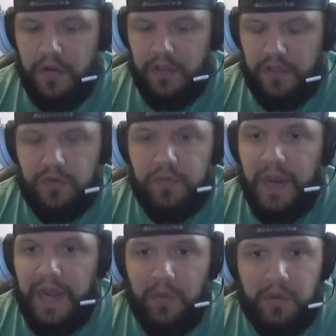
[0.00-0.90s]
you
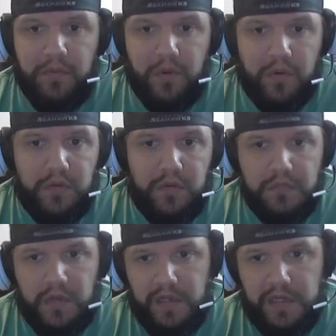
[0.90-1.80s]
buy one portal
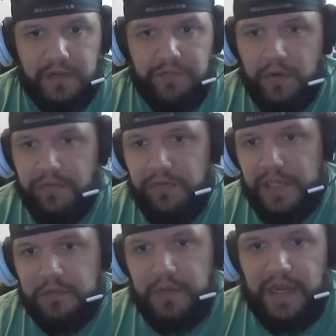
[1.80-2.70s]
and then your 4
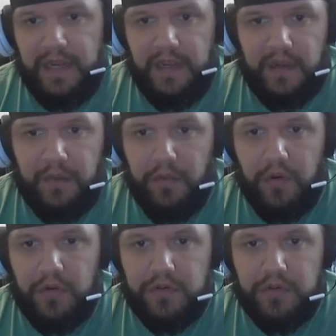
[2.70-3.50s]
friends buy a portal.